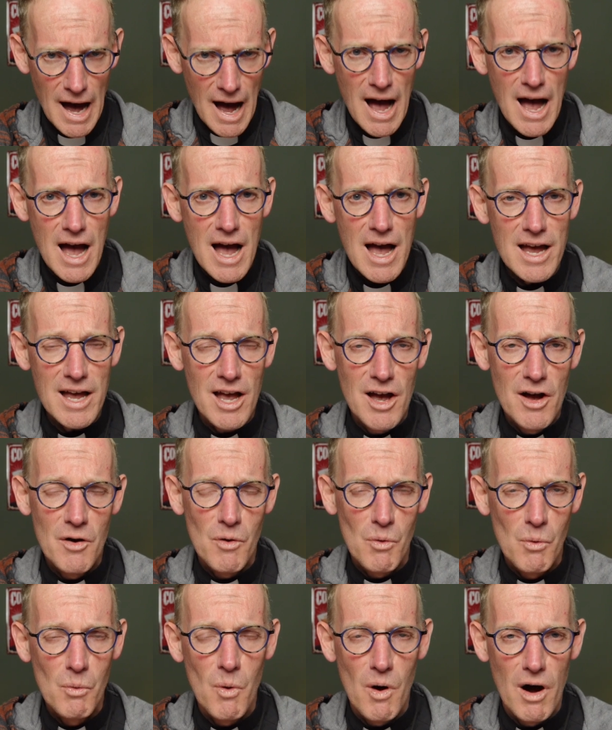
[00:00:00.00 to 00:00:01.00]
I
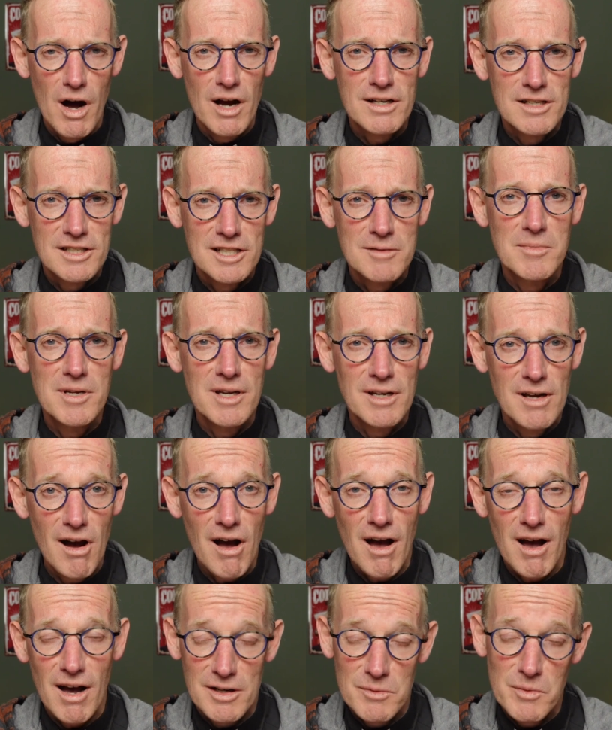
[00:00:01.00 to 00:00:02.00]
want to be
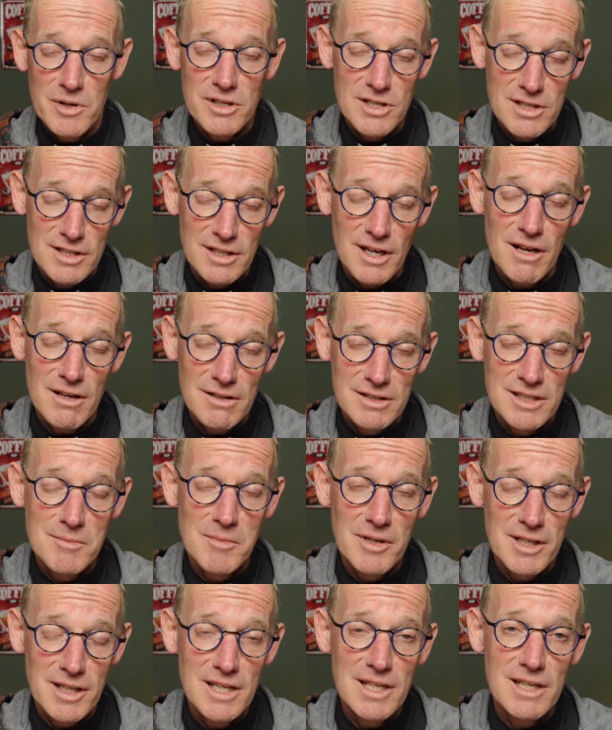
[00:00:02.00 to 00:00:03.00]
God, which
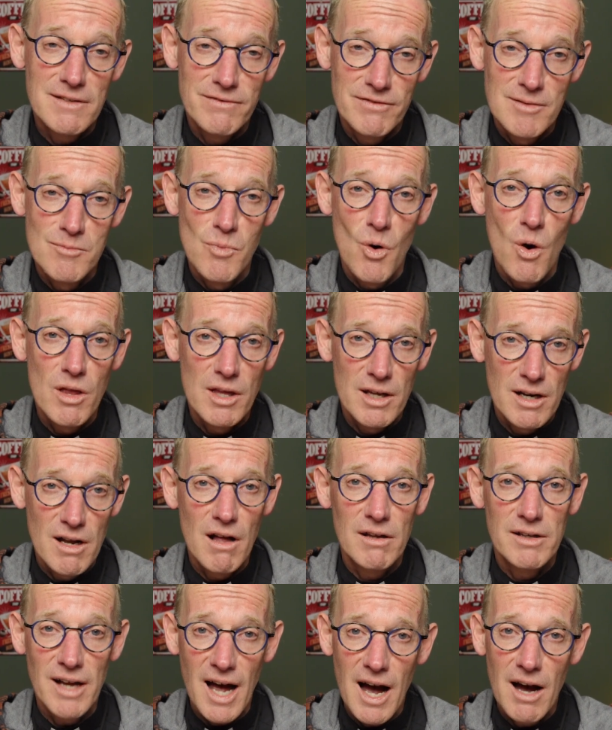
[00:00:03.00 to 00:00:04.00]
ultimately, if you boil it
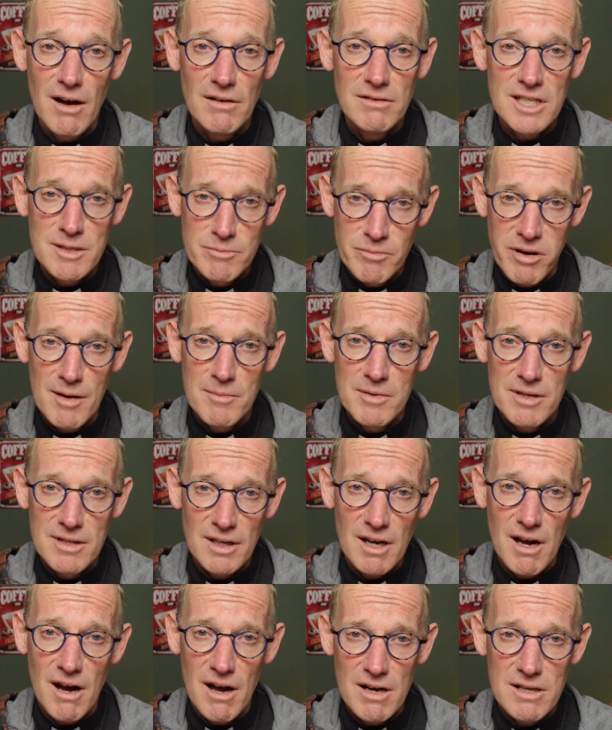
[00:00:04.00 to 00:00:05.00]
all down, is probably the
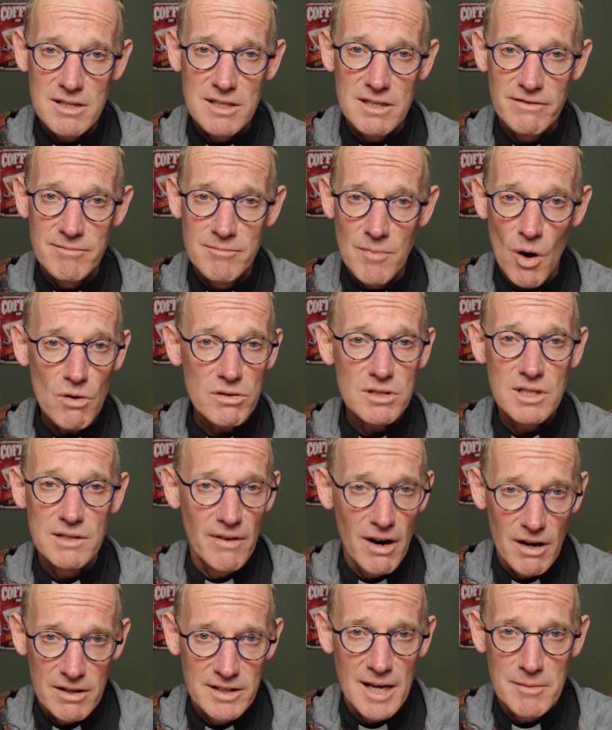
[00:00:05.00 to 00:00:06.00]
cause of most of
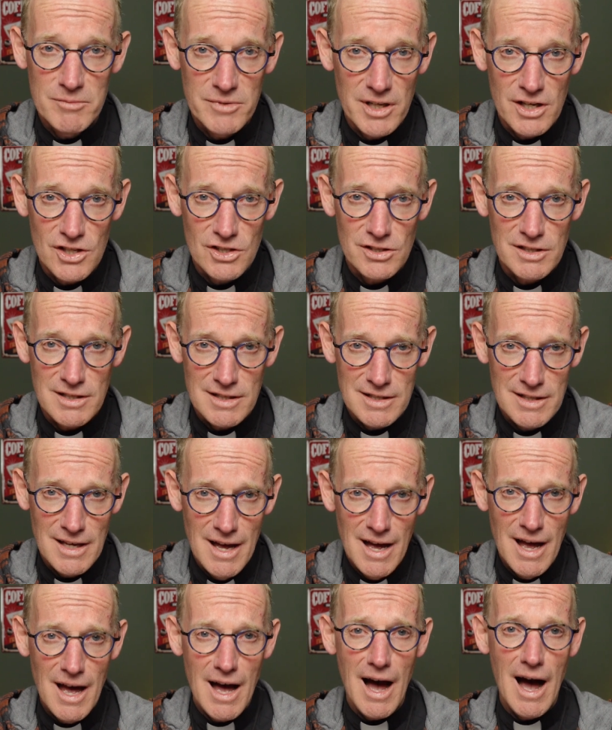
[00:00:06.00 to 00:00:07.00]
our temptations.
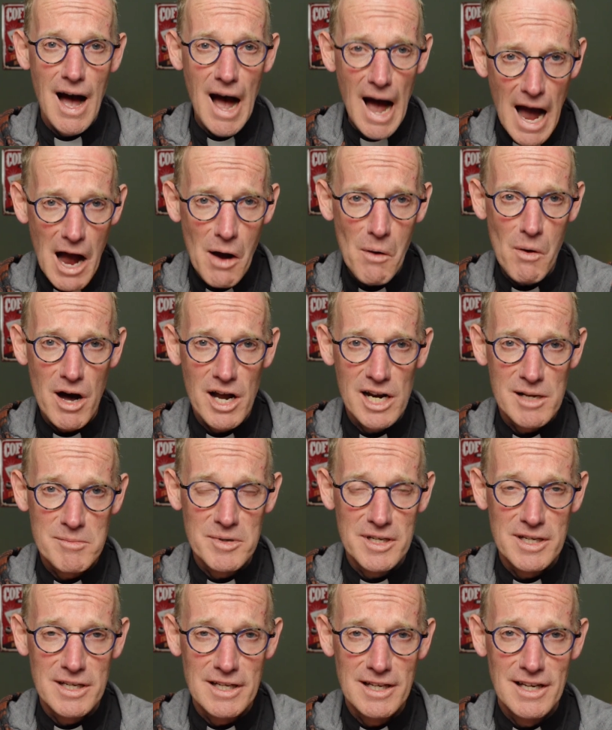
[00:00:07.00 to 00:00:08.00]
I want to
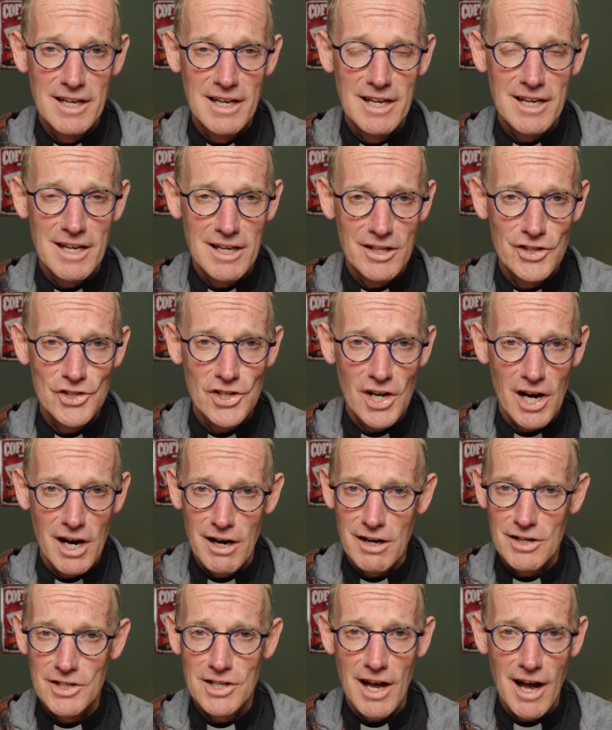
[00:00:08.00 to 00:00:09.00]
be in
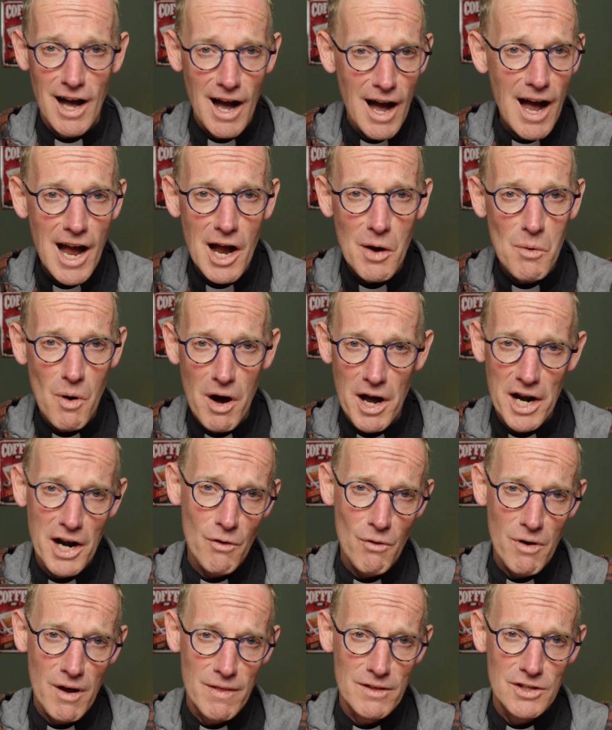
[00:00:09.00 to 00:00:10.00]
charge. I want to
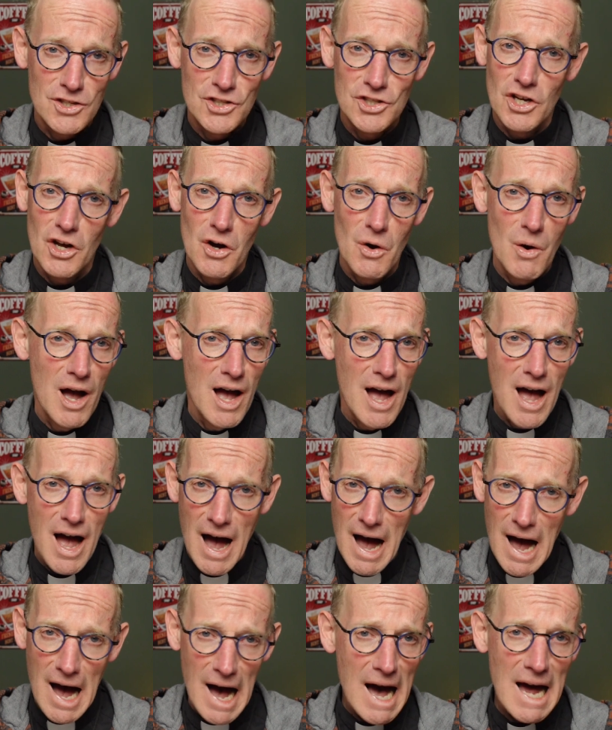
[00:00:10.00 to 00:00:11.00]
run the show.
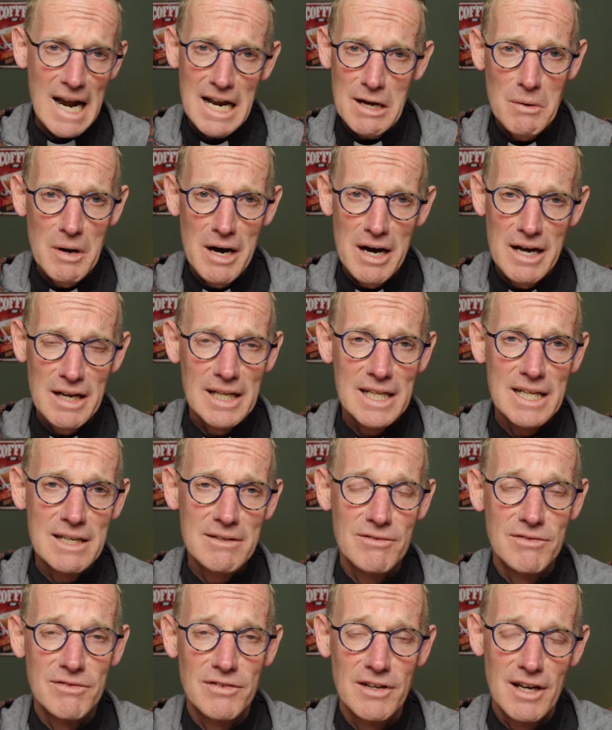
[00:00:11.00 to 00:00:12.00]
I don't want to
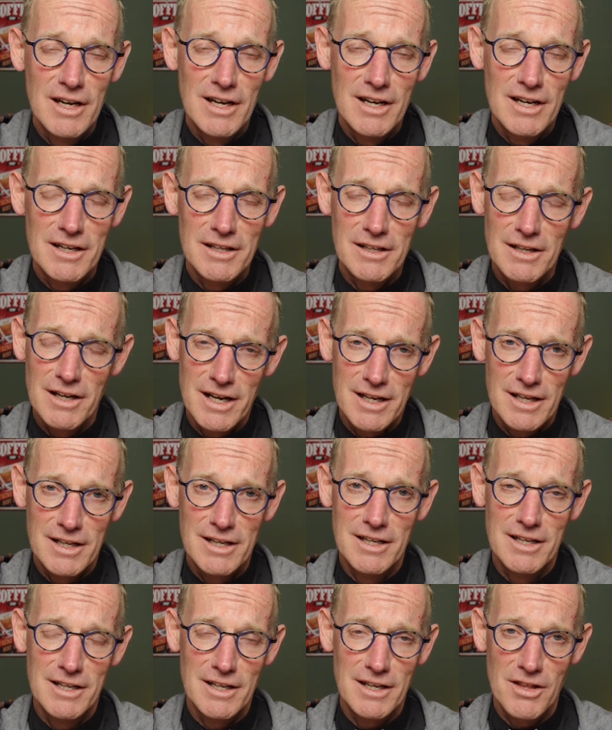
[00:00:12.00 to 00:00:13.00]
live like
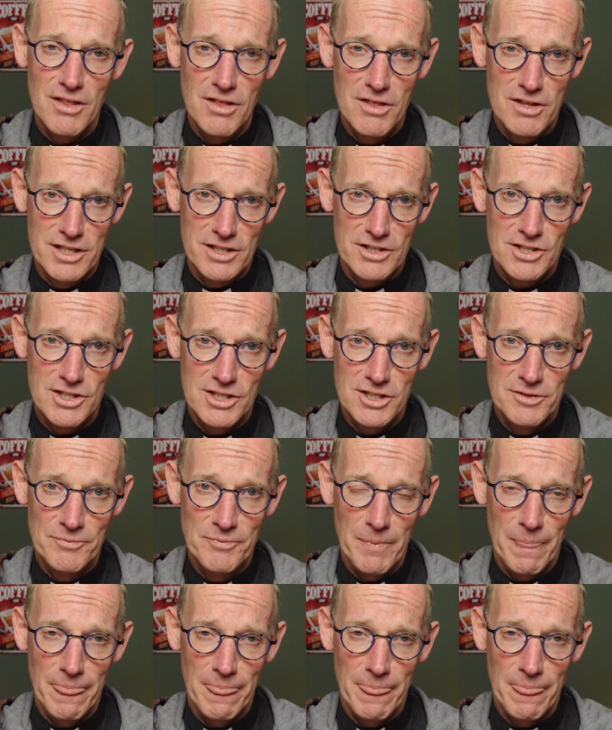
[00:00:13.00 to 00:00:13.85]
this.